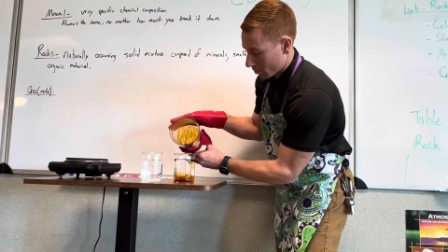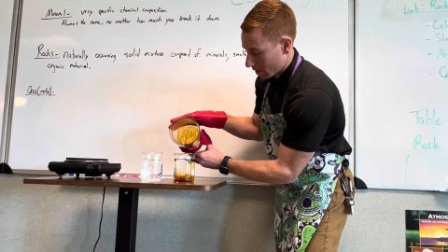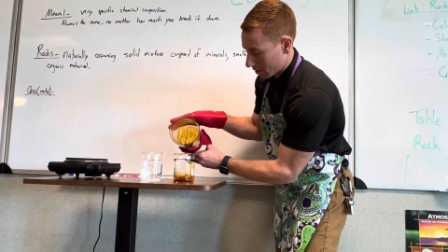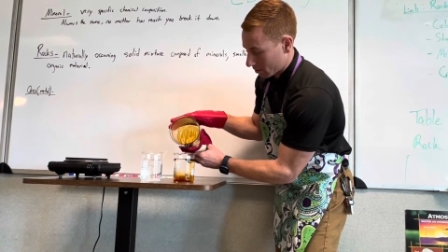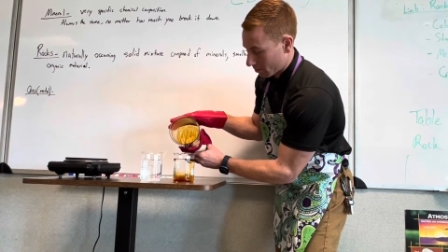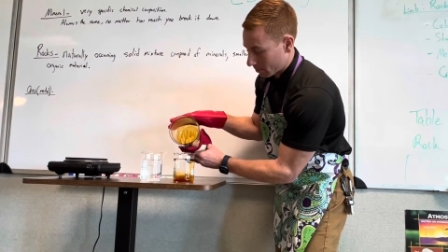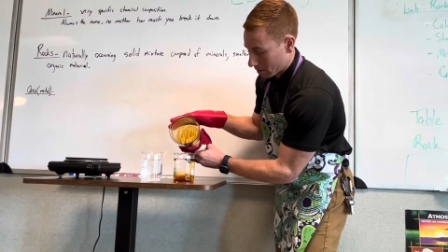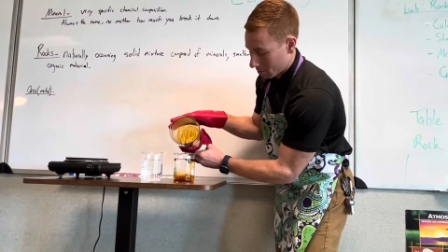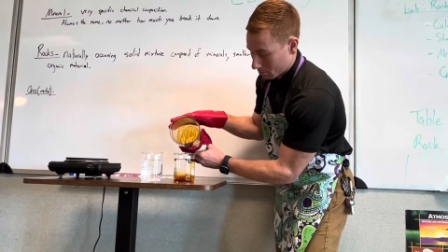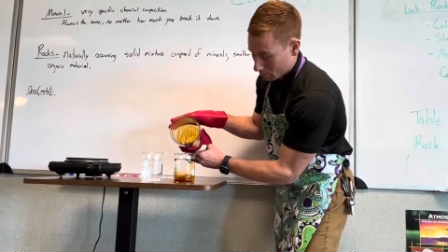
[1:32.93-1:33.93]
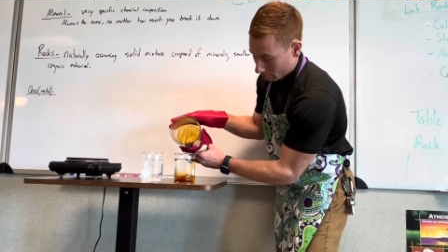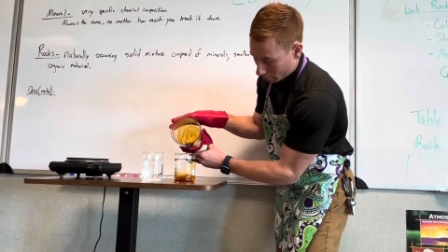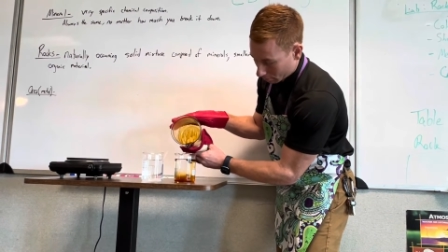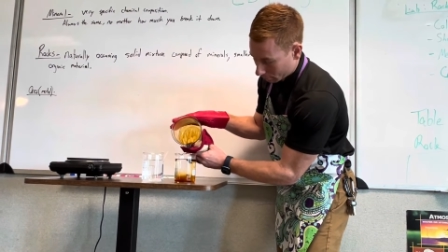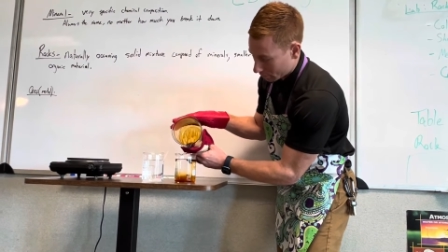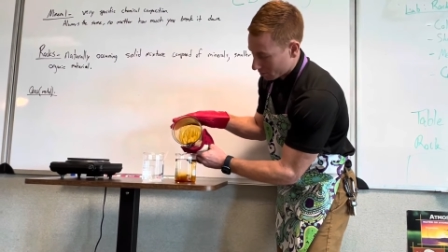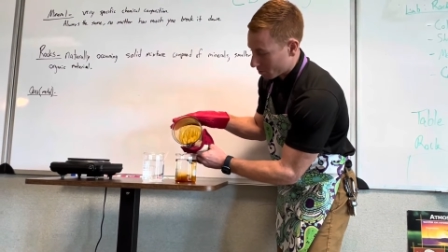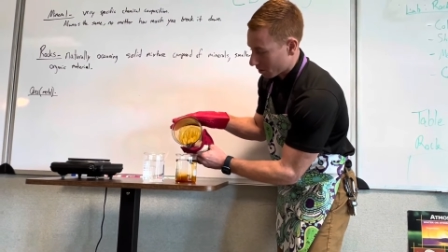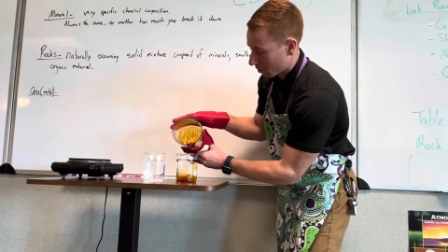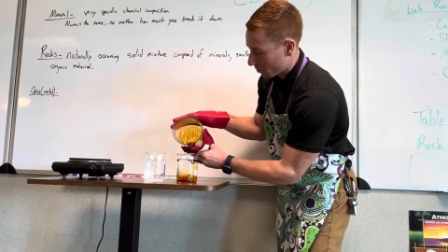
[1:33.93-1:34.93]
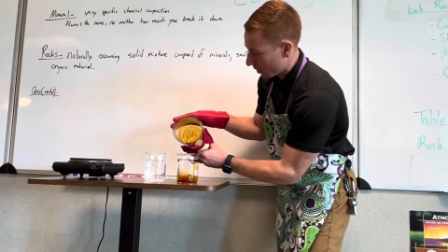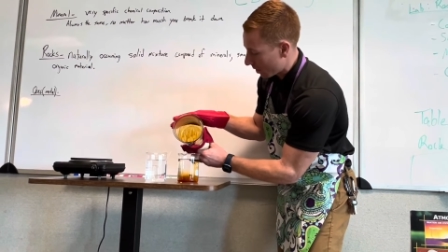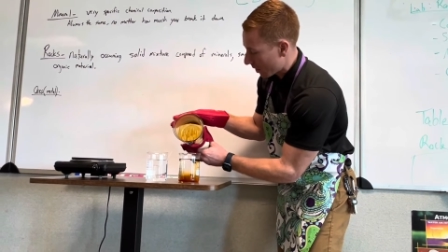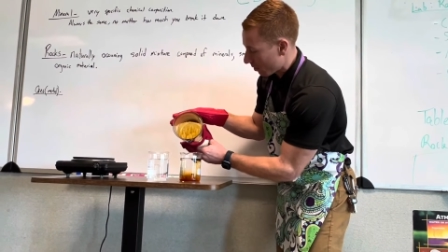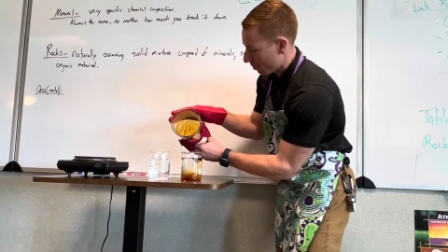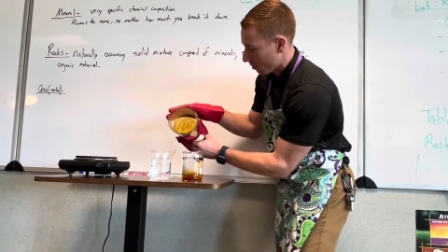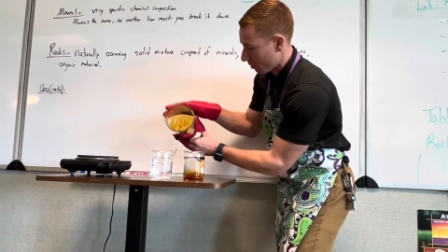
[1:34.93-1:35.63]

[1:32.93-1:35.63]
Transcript: Okay, so I'm gonna move over to beaker B now.